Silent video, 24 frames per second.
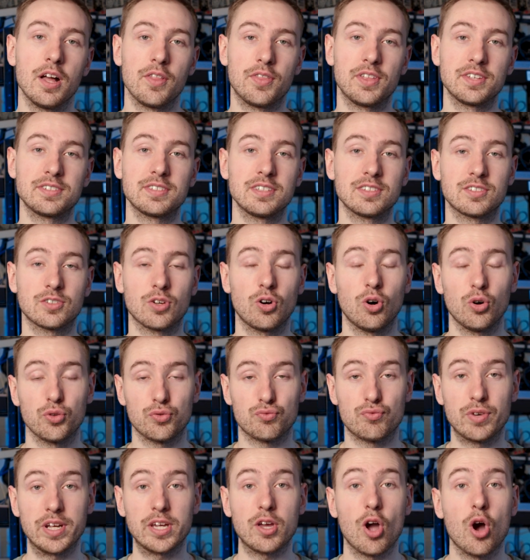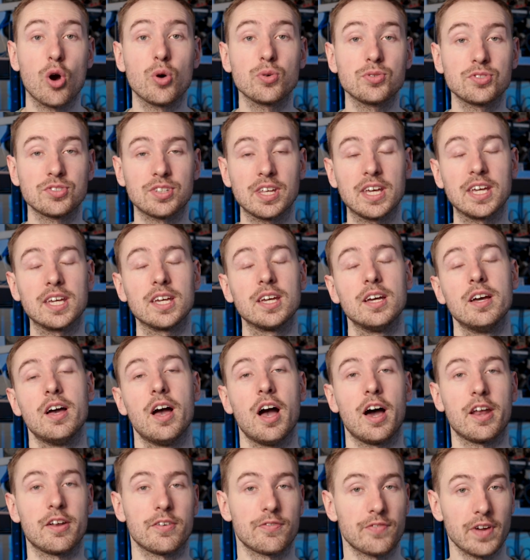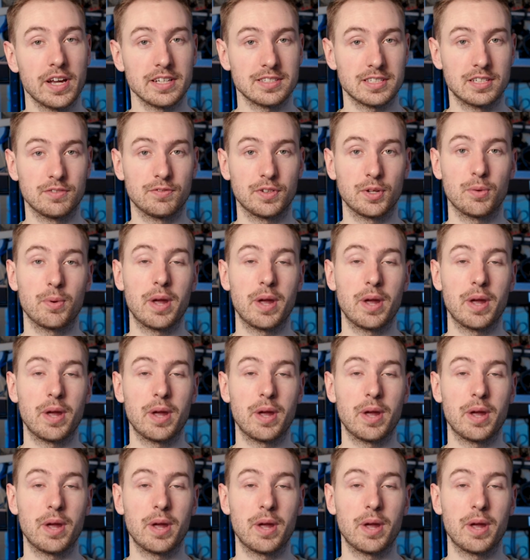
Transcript: This is called rig hosting, and effectively